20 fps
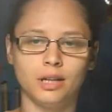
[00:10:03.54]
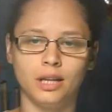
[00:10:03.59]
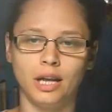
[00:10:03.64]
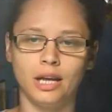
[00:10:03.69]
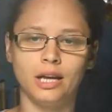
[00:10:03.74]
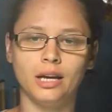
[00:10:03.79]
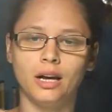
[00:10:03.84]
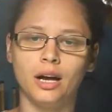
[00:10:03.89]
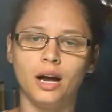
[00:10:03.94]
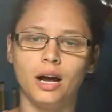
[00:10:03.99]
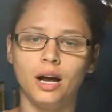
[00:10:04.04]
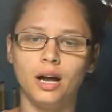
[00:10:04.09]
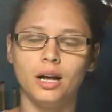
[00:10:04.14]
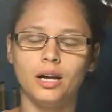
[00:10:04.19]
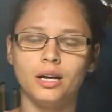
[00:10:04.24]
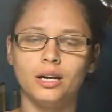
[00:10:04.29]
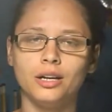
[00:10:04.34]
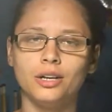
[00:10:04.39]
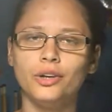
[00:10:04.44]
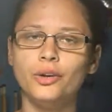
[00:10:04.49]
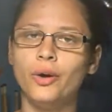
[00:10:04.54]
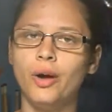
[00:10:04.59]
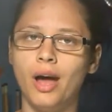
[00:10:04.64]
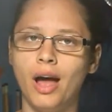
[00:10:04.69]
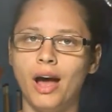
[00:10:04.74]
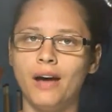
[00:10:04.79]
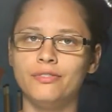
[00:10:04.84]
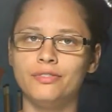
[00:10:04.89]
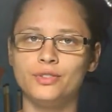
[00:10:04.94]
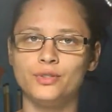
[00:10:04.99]
like, you
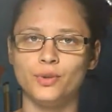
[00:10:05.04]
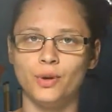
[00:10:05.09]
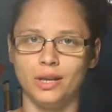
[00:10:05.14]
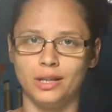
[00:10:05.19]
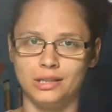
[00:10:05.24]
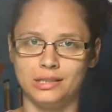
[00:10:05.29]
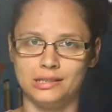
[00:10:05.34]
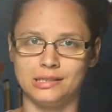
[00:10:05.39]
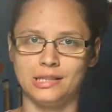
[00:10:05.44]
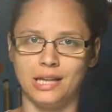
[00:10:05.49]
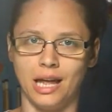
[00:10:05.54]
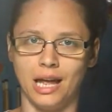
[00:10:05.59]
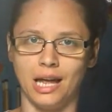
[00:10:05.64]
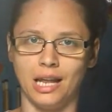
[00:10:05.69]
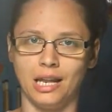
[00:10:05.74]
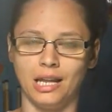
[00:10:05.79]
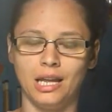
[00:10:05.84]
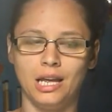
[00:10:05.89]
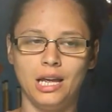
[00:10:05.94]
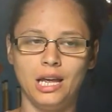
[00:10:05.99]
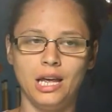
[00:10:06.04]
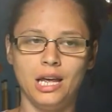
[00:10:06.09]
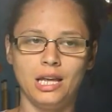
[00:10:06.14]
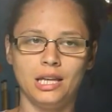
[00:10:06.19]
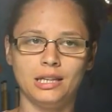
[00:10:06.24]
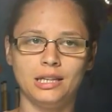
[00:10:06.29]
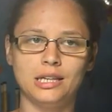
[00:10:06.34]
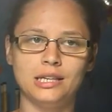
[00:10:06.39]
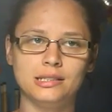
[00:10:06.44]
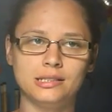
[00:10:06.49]
have to understand,
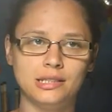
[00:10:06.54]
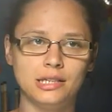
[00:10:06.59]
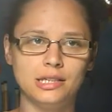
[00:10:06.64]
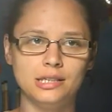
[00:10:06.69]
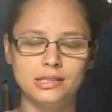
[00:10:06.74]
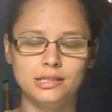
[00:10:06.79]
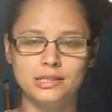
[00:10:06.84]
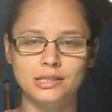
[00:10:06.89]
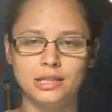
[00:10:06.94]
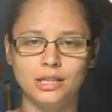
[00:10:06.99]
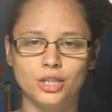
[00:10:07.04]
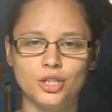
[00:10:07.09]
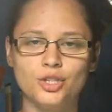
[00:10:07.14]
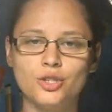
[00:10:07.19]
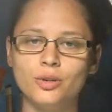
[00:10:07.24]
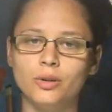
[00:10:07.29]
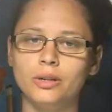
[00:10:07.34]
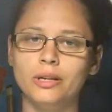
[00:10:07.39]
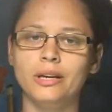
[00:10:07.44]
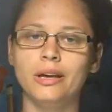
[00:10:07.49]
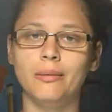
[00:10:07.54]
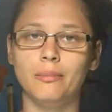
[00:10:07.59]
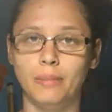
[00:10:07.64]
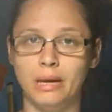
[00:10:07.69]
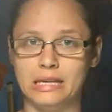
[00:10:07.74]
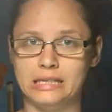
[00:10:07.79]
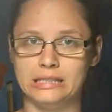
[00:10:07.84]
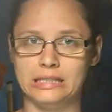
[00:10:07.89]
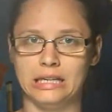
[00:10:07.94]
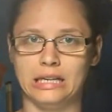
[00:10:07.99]
this is truly
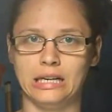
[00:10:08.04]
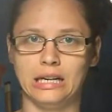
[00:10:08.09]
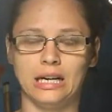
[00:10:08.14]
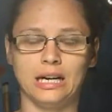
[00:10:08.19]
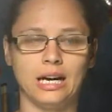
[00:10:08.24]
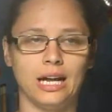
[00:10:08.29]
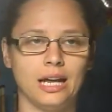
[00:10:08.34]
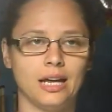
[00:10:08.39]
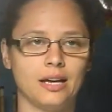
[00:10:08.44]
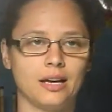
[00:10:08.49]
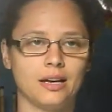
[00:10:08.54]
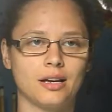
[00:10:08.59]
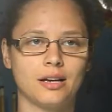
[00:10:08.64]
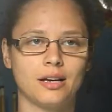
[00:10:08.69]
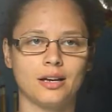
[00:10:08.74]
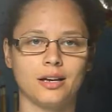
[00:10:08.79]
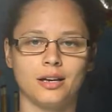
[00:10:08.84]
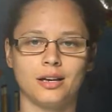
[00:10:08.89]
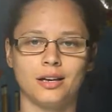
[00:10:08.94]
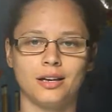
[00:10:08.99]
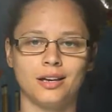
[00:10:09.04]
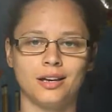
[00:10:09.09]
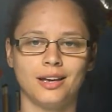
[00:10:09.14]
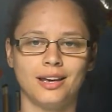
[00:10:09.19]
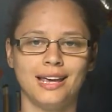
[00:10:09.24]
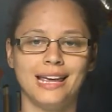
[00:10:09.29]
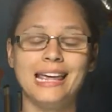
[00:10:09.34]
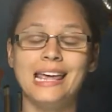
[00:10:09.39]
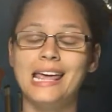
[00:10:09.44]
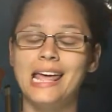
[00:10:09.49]
amazing. Like,
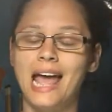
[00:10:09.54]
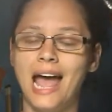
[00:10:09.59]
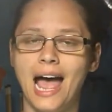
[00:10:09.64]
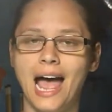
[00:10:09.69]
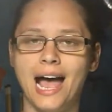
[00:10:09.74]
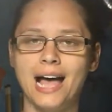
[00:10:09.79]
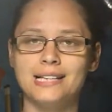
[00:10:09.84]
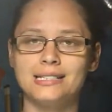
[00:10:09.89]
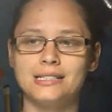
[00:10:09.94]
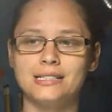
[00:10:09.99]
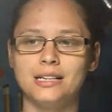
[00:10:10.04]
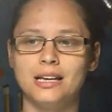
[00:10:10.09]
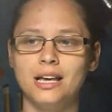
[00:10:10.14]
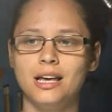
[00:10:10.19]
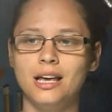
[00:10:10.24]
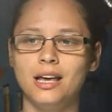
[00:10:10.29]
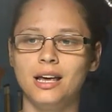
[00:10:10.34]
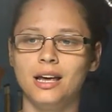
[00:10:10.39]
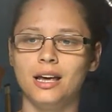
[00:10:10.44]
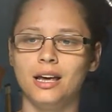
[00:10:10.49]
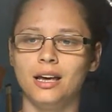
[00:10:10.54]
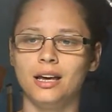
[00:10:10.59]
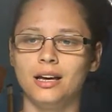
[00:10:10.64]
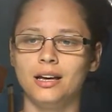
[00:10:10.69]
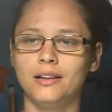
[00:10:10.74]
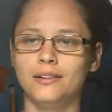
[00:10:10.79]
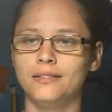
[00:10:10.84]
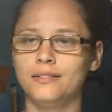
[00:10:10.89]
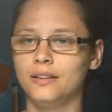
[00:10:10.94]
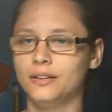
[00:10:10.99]
he has
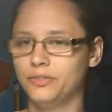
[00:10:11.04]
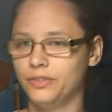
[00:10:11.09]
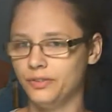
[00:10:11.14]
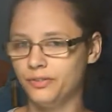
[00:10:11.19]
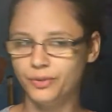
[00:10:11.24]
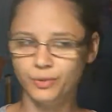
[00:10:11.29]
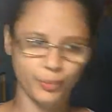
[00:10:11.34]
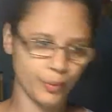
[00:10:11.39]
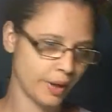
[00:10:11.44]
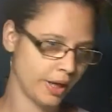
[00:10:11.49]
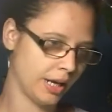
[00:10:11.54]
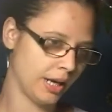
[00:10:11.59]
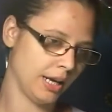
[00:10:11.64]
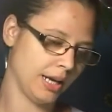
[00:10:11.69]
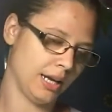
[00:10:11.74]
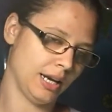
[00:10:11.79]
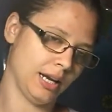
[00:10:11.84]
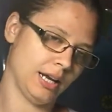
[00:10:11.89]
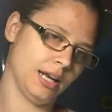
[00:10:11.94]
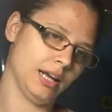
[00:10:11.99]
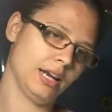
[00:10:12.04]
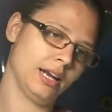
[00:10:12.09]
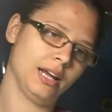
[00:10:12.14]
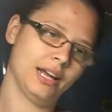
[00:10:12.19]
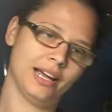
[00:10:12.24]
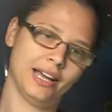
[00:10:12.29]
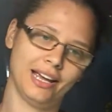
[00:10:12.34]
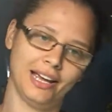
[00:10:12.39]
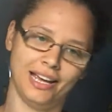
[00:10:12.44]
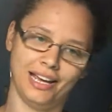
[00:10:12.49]
the fifth way in it,
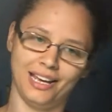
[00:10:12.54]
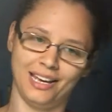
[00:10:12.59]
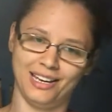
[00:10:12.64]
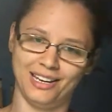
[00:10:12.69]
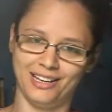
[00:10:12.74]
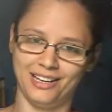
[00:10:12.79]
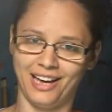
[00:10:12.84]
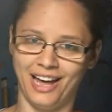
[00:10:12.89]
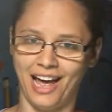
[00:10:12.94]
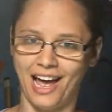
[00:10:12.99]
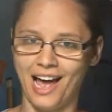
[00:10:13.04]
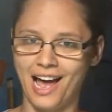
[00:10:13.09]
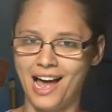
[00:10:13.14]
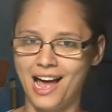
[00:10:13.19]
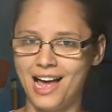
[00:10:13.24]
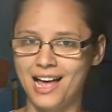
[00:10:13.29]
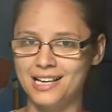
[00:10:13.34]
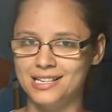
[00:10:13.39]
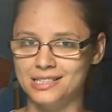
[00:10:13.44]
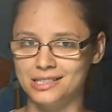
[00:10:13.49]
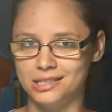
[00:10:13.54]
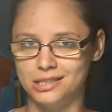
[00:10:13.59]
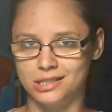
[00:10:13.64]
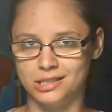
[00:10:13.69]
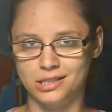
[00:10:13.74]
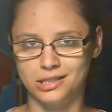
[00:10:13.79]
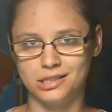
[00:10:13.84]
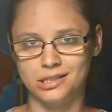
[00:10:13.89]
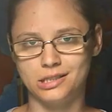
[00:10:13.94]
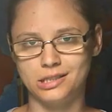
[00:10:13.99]
it
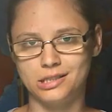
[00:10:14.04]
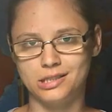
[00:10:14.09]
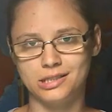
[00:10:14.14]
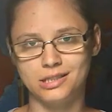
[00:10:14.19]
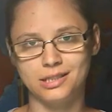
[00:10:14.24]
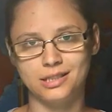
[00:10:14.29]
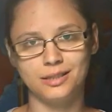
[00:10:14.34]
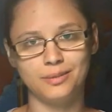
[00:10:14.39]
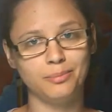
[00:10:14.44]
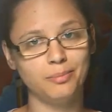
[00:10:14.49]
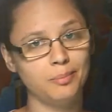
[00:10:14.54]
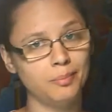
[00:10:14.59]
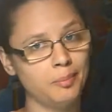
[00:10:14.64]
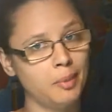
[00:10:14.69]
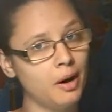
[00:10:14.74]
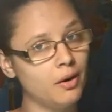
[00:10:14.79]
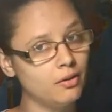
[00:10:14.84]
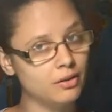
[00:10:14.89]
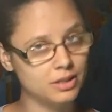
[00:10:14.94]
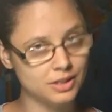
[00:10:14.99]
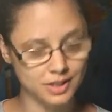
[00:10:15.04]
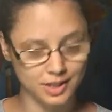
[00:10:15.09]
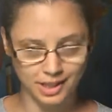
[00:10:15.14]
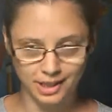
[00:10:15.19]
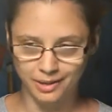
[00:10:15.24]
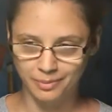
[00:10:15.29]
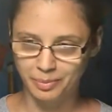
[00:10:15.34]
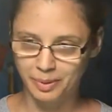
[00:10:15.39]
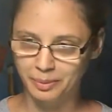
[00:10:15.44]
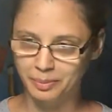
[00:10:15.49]
has powers
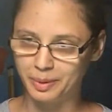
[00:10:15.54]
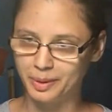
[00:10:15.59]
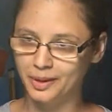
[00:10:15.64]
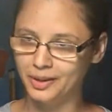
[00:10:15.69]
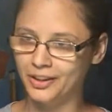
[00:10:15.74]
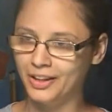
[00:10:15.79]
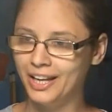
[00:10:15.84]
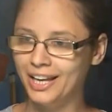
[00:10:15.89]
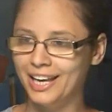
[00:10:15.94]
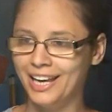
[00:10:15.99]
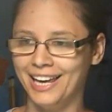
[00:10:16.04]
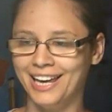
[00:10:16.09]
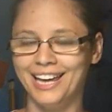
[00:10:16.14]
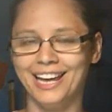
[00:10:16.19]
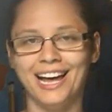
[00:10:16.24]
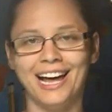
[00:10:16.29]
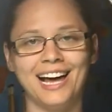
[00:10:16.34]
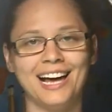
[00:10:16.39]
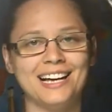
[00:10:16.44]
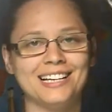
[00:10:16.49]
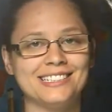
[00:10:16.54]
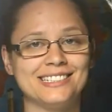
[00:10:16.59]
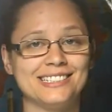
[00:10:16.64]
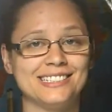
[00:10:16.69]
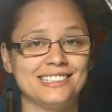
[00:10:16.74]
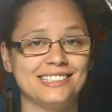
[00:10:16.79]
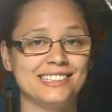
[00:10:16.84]
in it, people, it has,